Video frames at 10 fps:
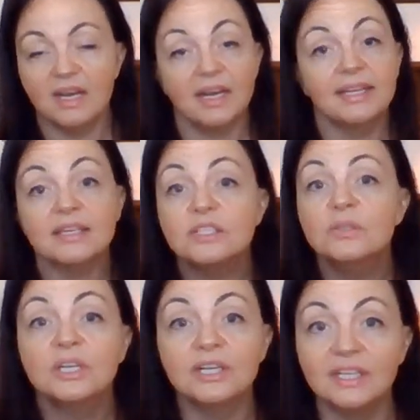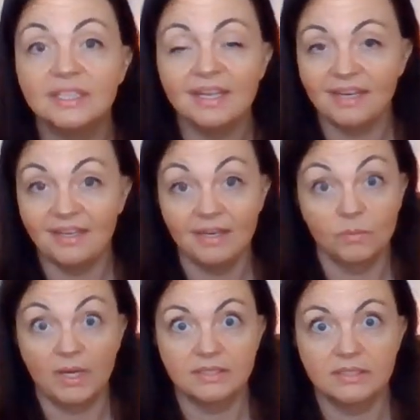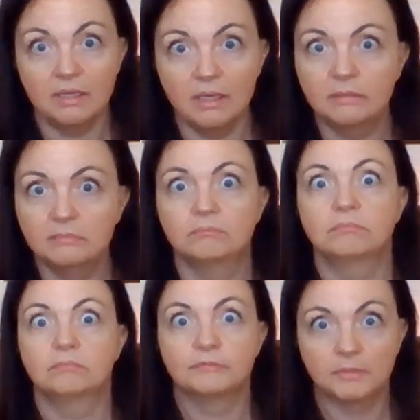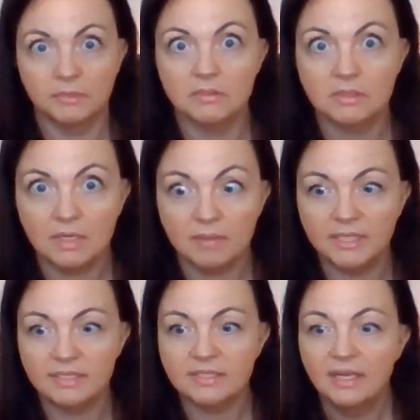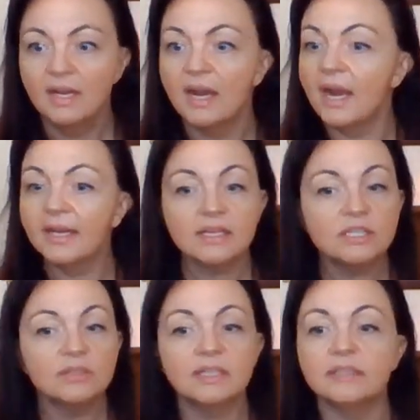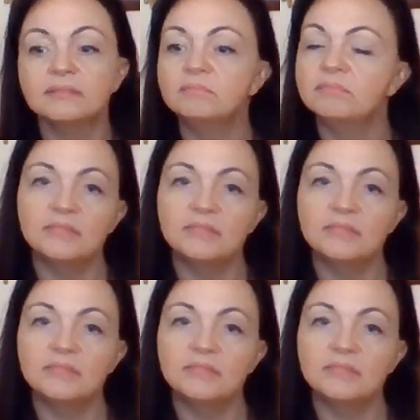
I guess you could, and, and what I saw from those comments, I guess you could.